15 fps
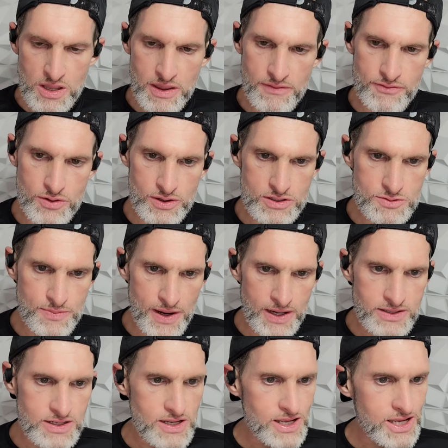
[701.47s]
If you're
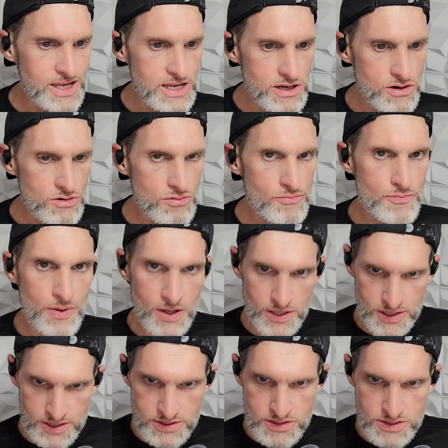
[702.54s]
expecting
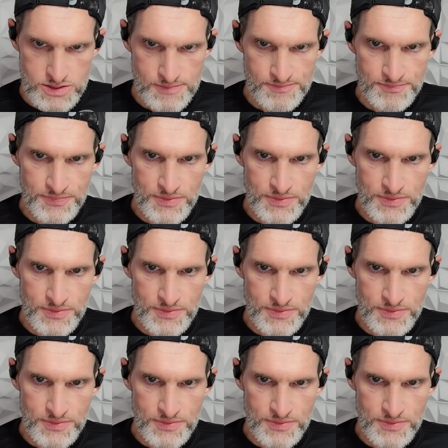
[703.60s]
earbuds,